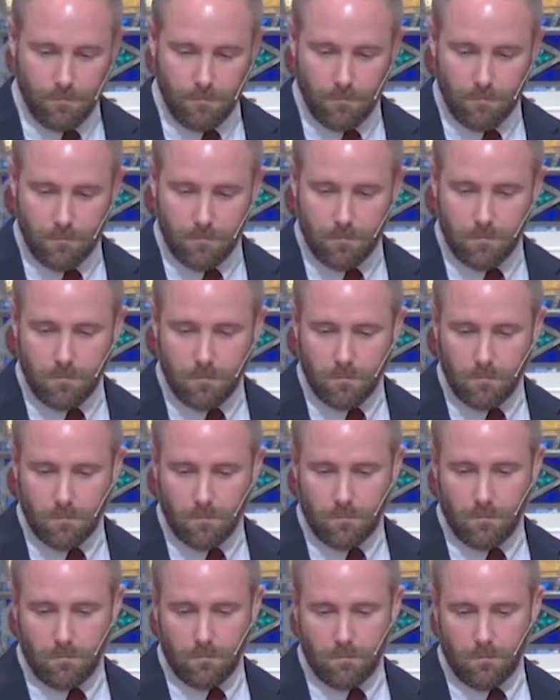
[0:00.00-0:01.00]

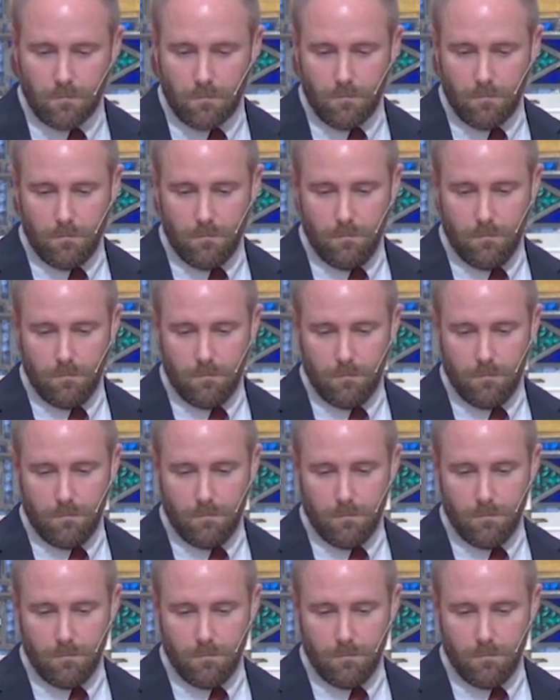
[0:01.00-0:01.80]
Nothing is said.